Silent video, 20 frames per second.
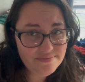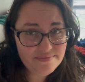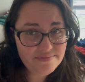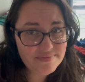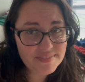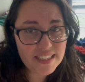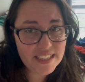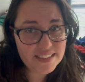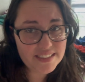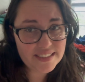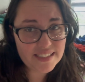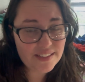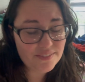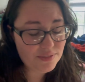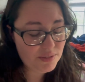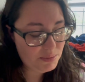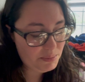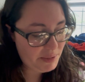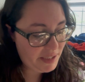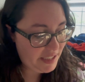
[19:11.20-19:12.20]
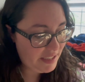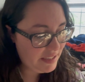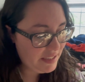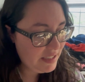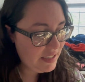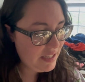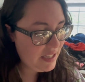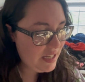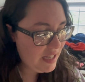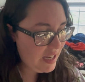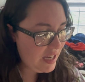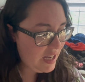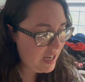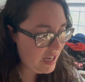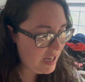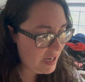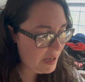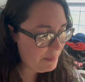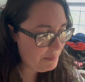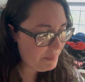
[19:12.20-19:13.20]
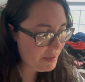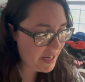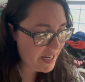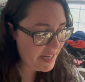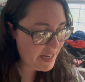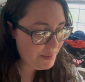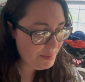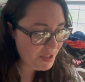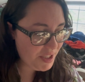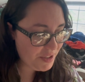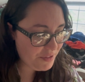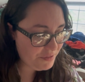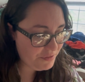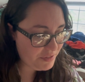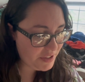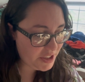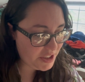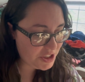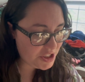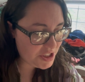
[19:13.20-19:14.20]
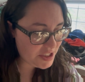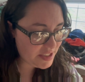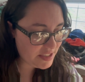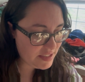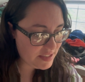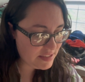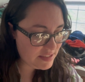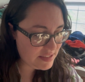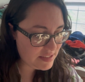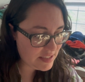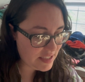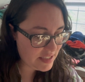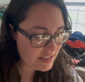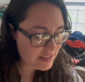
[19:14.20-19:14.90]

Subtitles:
it's not for me. But I am gonna finish this.